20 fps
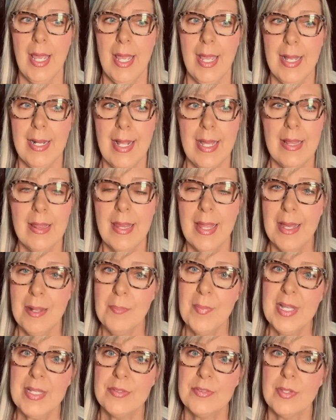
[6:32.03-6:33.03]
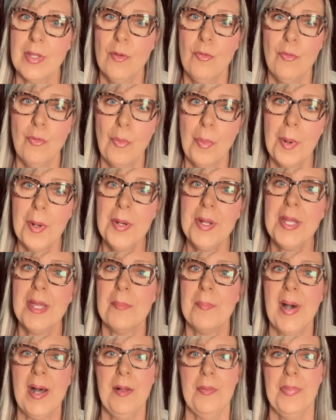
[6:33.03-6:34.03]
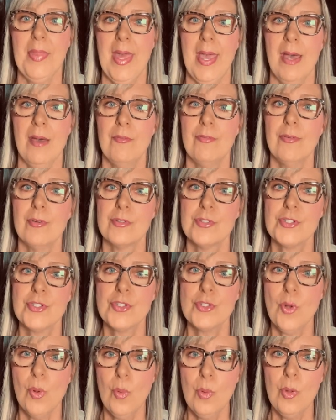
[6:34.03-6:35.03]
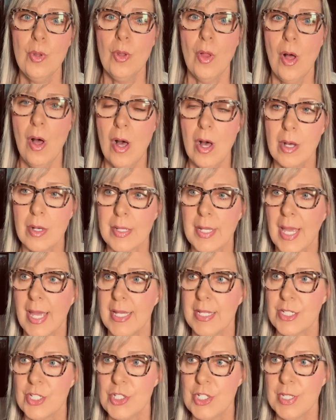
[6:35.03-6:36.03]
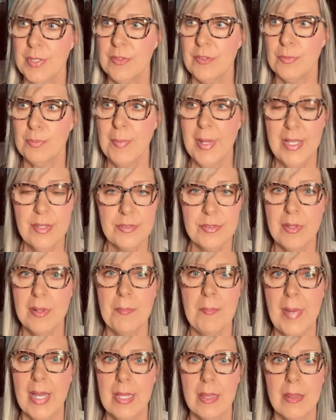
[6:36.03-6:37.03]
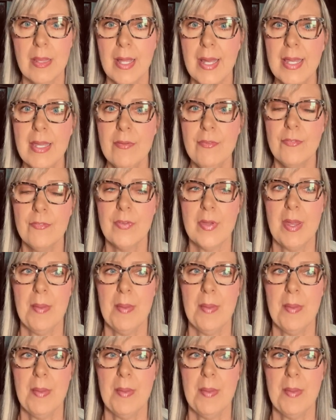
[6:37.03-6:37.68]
And I let myself worry about that for so long and just mess up my life